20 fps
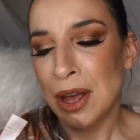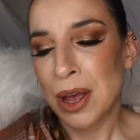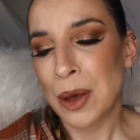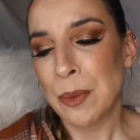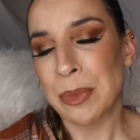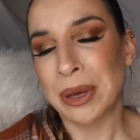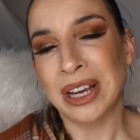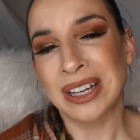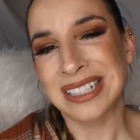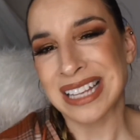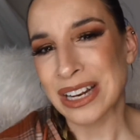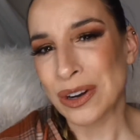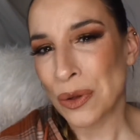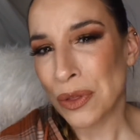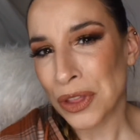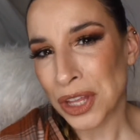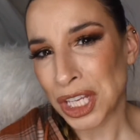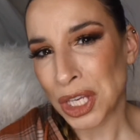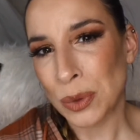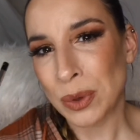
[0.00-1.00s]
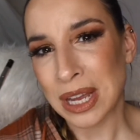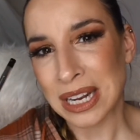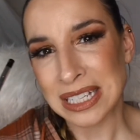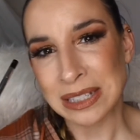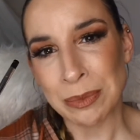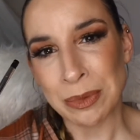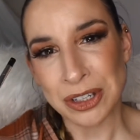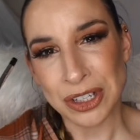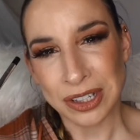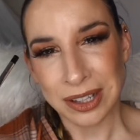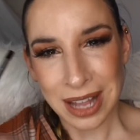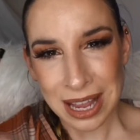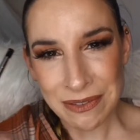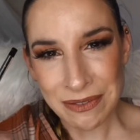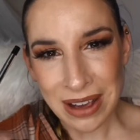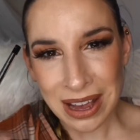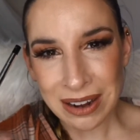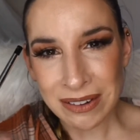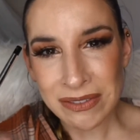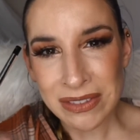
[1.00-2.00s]
because I don't think you get as much life
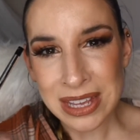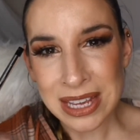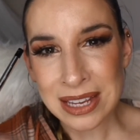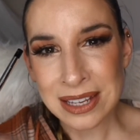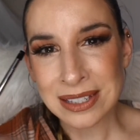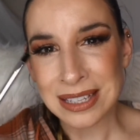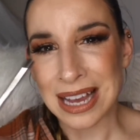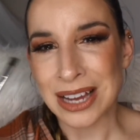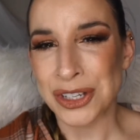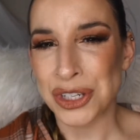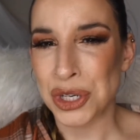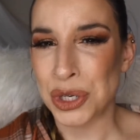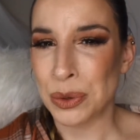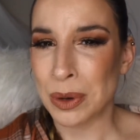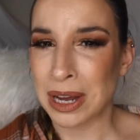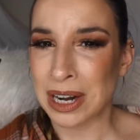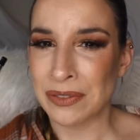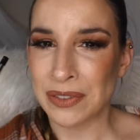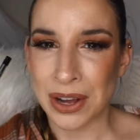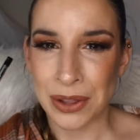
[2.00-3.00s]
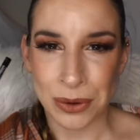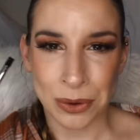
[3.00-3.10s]
out of these as you do out of other